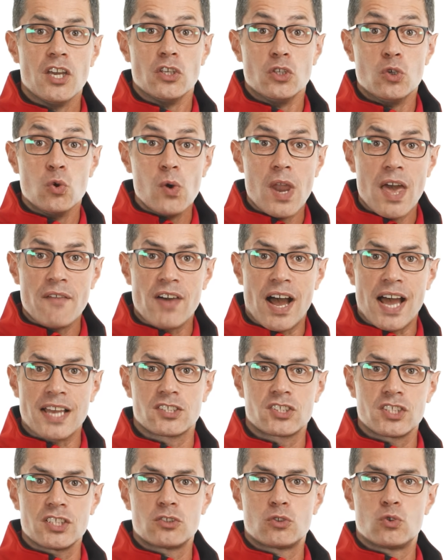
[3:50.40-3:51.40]
you'll have
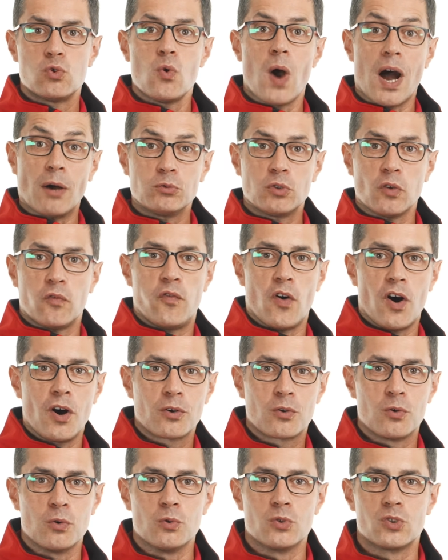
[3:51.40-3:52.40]
access to
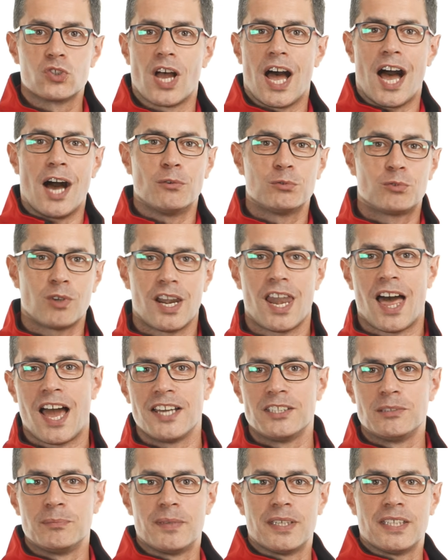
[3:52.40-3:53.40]
autofocus,
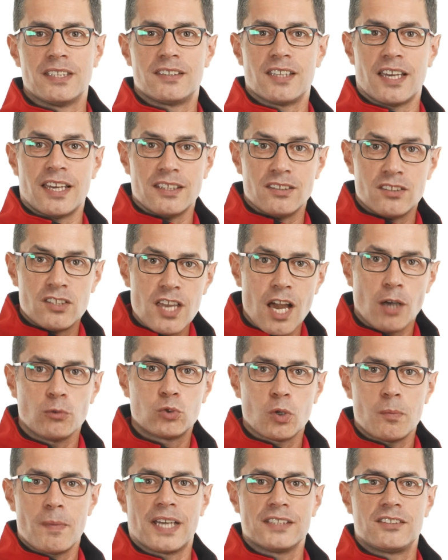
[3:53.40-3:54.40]
auto-alignment, the
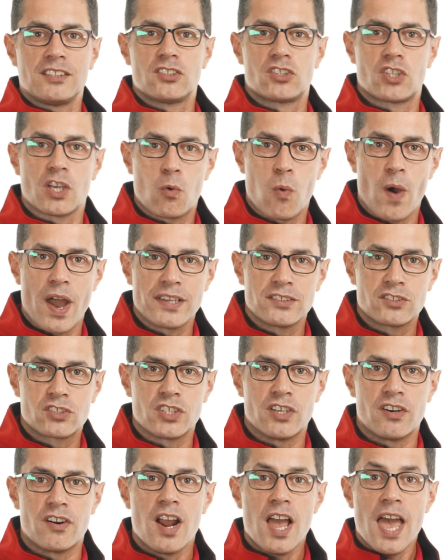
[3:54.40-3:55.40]
automatic
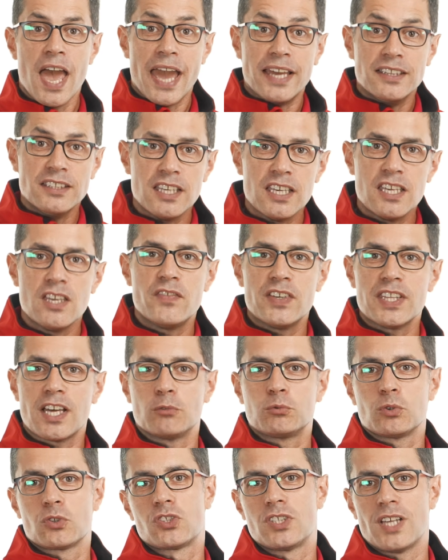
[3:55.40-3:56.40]
sequencer, and even
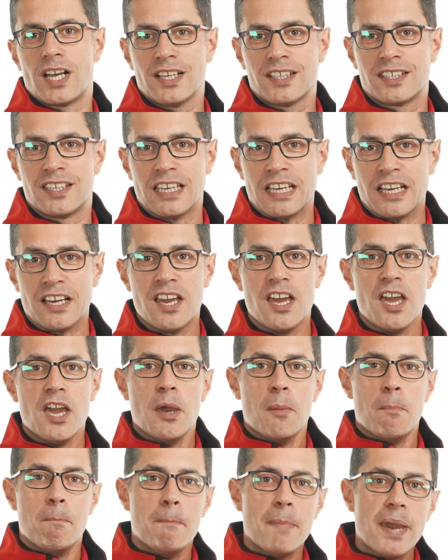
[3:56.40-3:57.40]
auto-stacking,
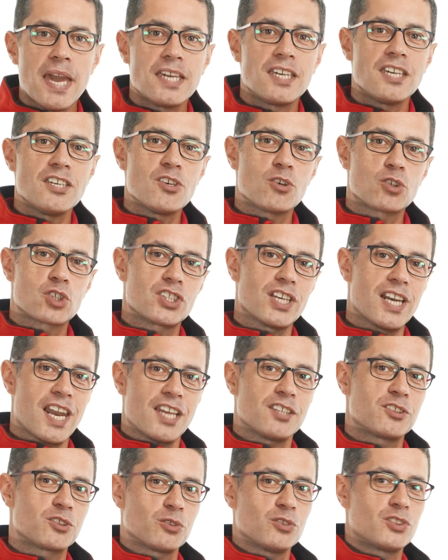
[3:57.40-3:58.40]
making your
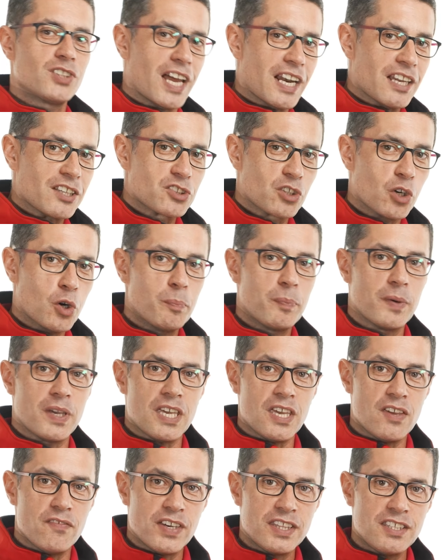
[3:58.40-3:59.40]
Celestron telescope
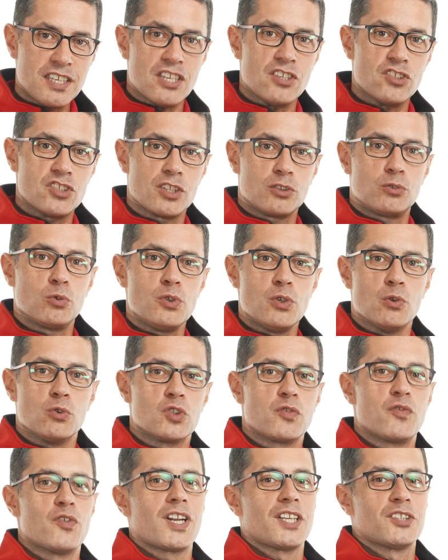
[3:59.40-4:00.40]
even easier to use
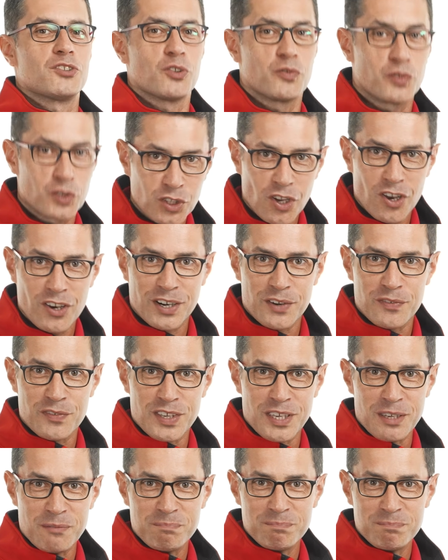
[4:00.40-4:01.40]
for astrophotography.